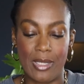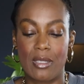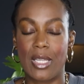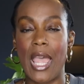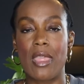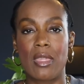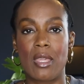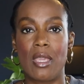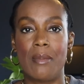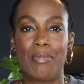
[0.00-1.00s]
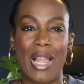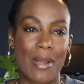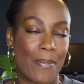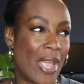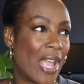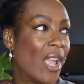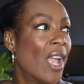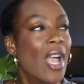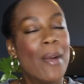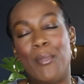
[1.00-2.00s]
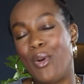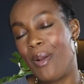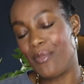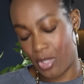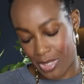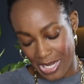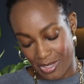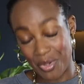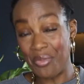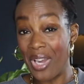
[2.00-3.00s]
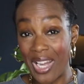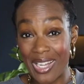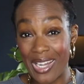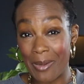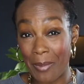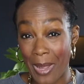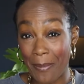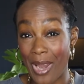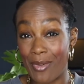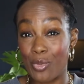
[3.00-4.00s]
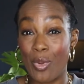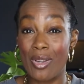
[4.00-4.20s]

to get the black pair, but I'm just like, do I really need a black pair as well,